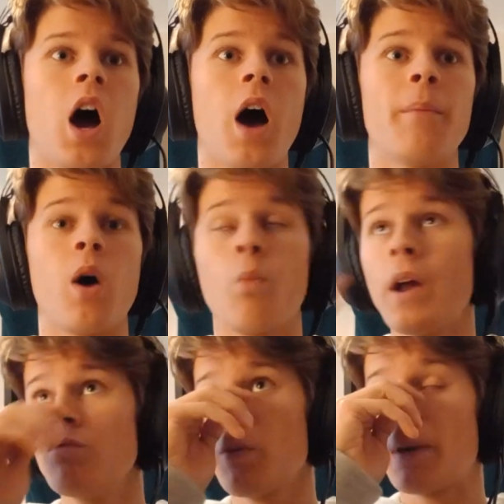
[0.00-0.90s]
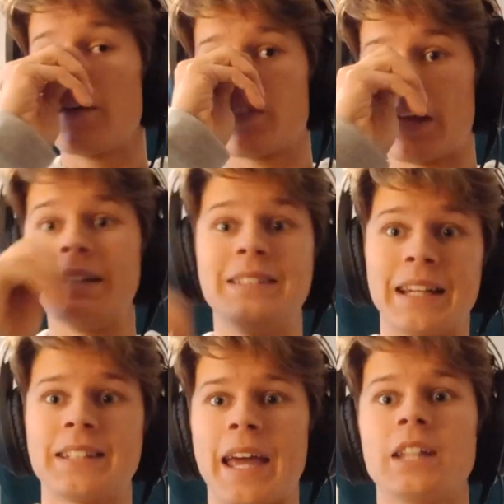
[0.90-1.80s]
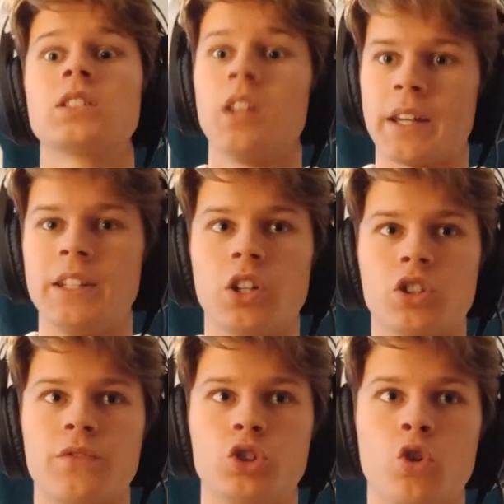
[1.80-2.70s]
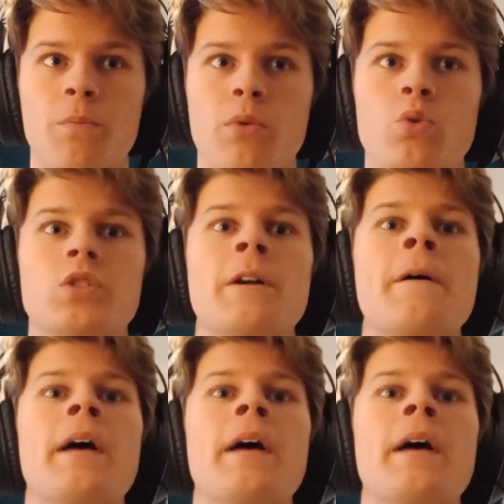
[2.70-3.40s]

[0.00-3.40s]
When Rublev dictates like he does off the short balls,